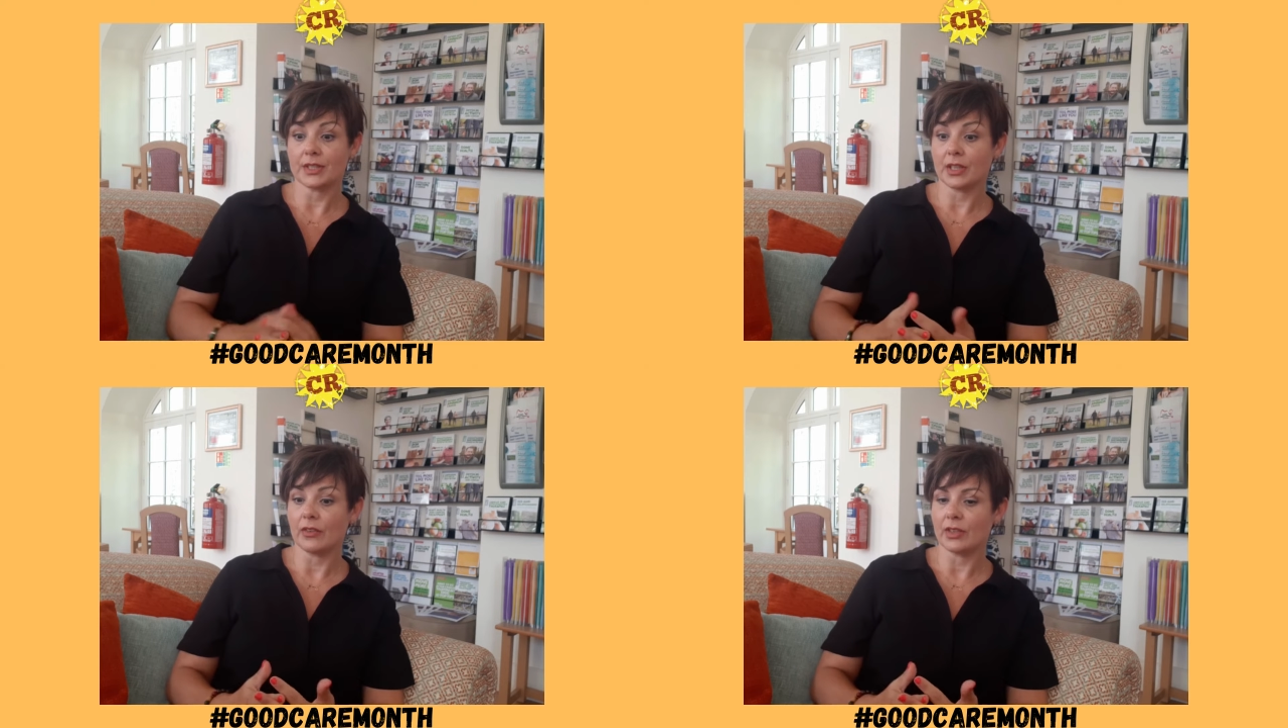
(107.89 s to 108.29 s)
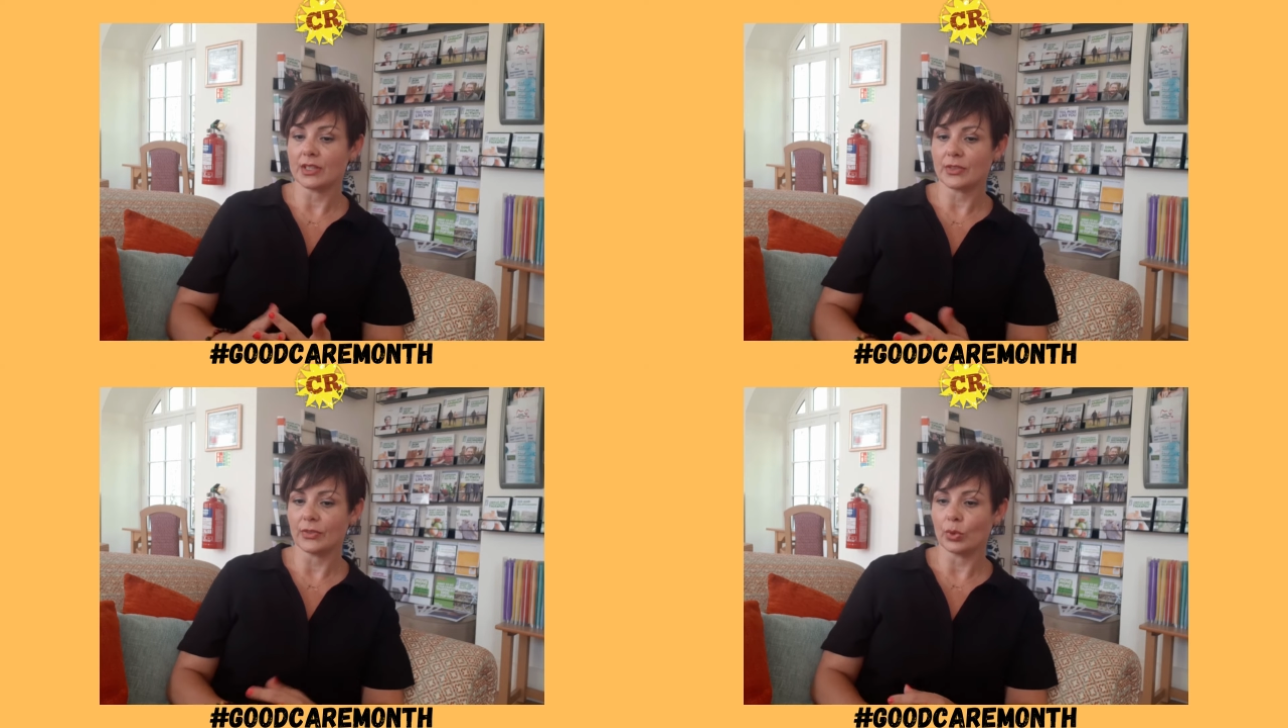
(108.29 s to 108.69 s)

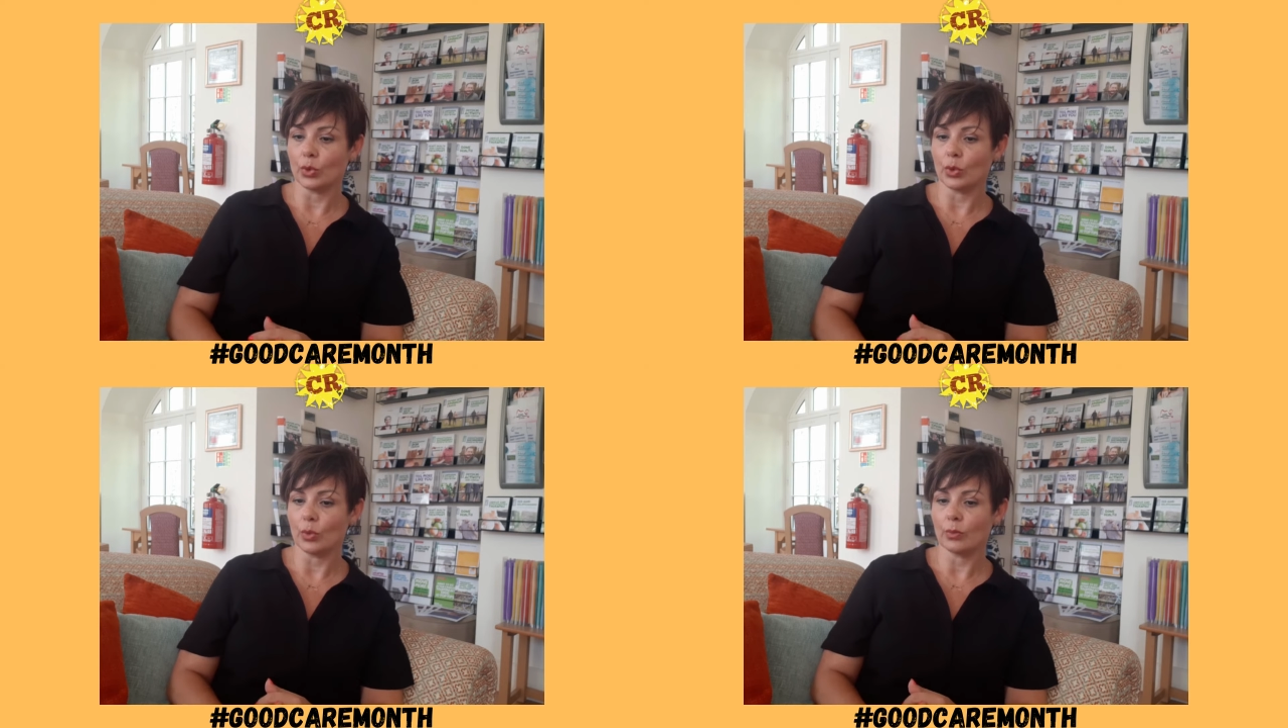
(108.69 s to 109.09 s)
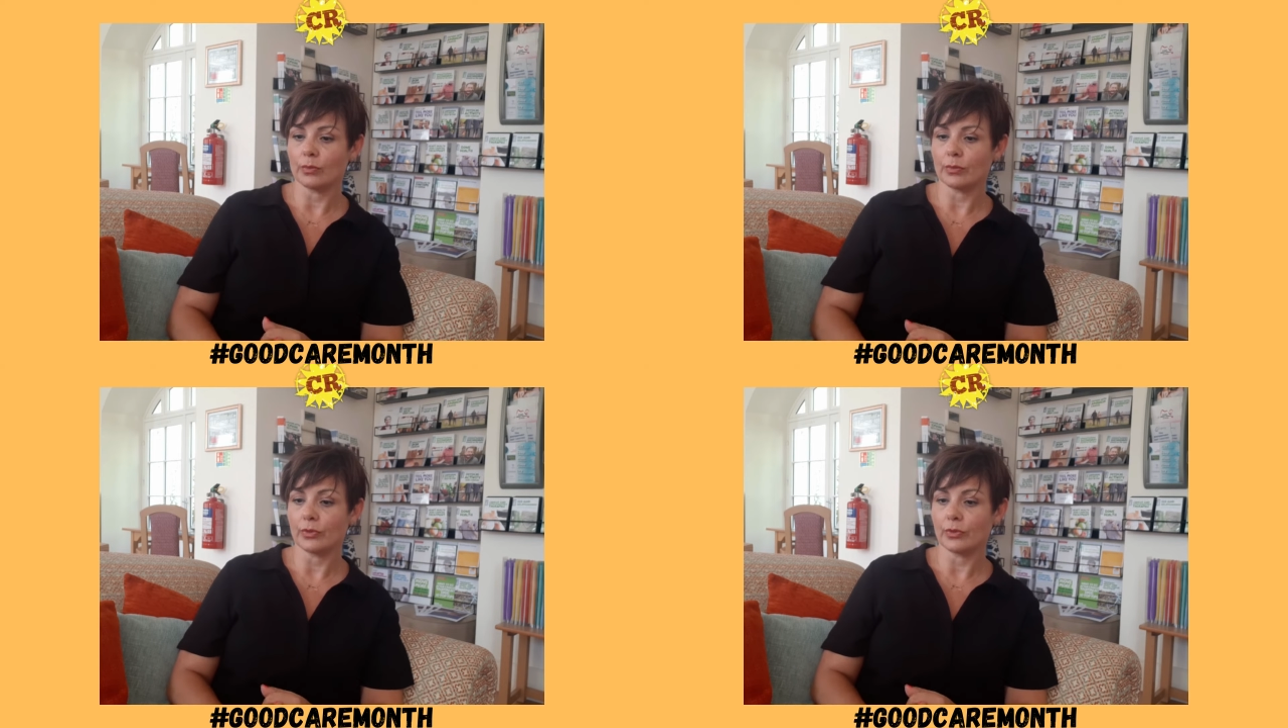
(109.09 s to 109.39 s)
service for